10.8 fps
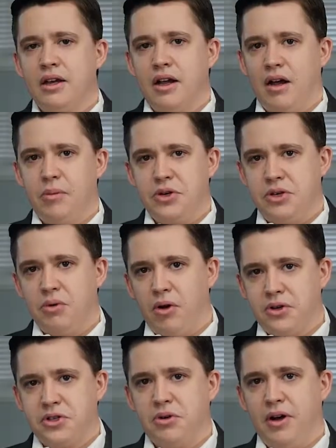but you
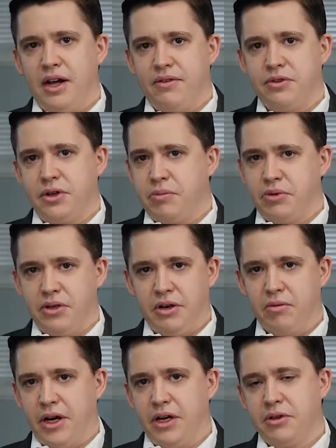also have to complete
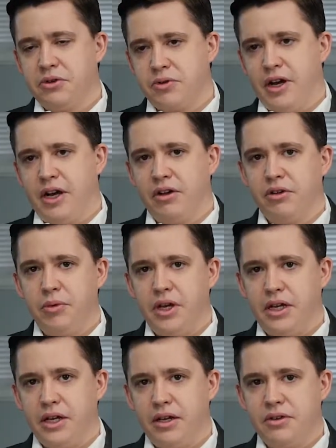regular training on the
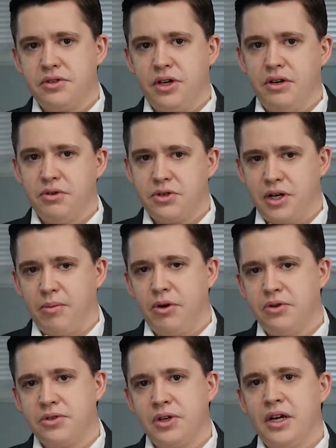weekends, and your
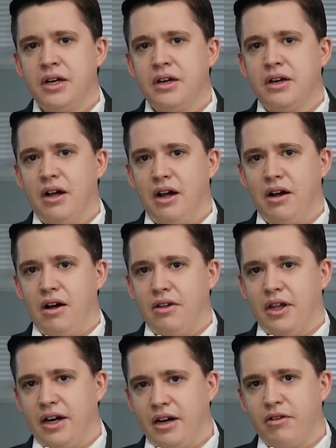summers,
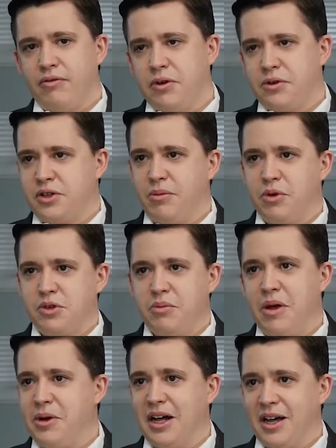unlike other folks' summers, are
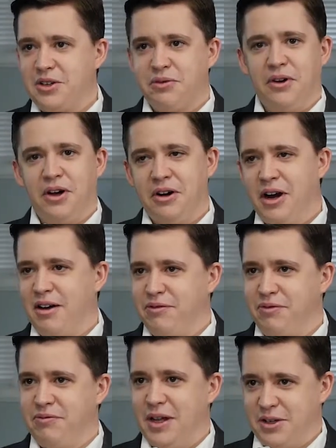maybe not as fun or not
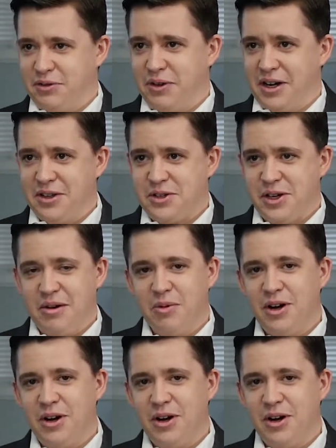as fun in the same